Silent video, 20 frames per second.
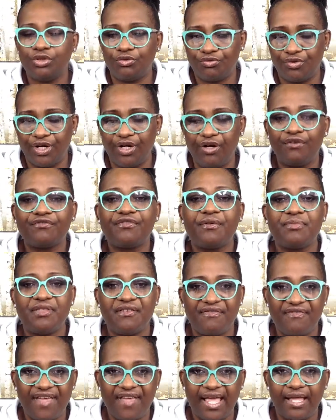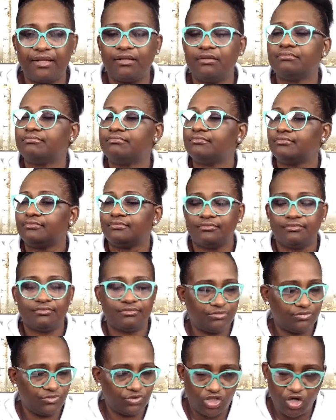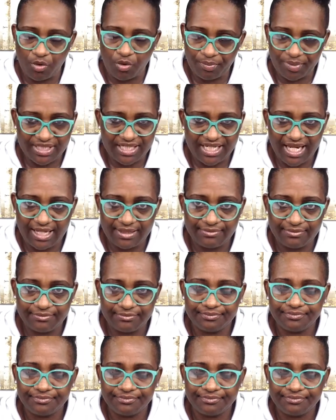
the real from the fake. Don't pretend.